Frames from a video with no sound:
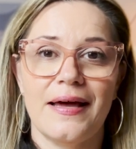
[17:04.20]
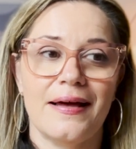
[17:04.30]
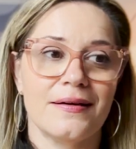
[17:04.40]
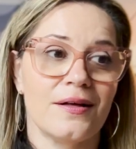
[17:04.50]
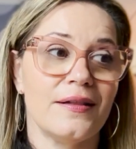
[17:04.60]

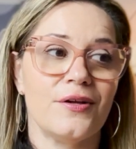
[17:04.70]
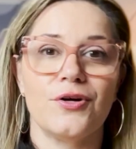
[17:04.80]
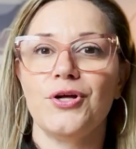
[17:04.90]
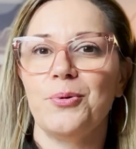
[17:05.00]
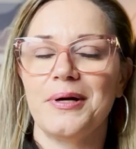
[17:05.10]
and
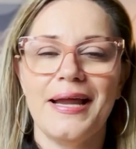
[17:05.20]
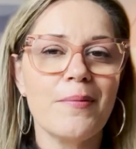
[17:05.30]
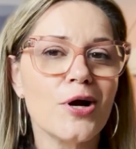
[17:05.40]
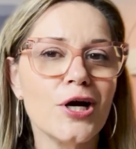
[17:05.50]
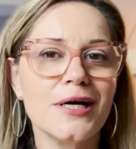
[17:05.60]
cleaner, newer
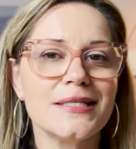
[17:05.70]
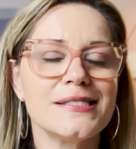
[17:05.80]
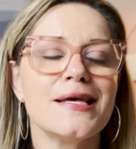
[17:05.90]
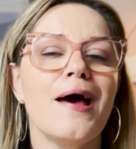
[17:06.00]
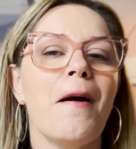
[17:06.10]

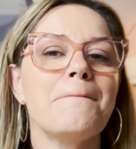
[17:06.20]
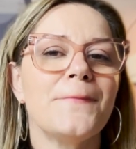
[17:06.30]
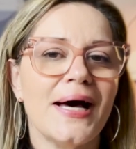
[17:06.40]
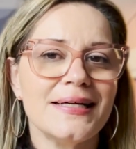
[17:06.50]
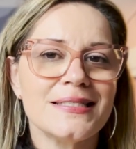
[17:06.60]
neighborhoods.
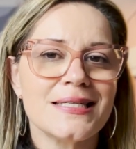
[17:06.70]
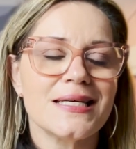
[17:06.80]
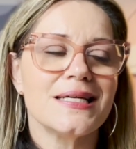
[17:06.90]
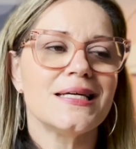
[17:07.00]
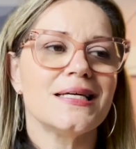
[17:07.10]
But
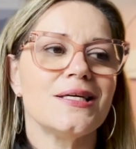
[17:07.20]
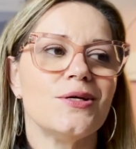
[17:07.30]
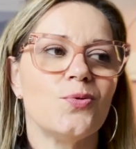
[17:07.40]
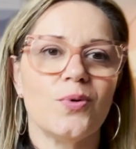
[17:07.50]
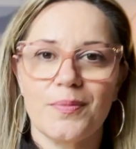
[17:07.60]

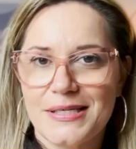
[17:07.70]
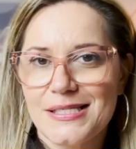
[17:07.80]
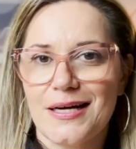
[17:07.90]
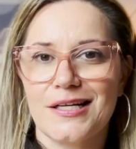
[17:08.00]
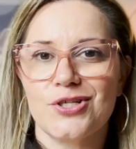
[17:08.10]
you will be
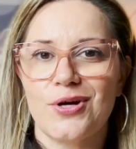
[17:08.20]
stuck in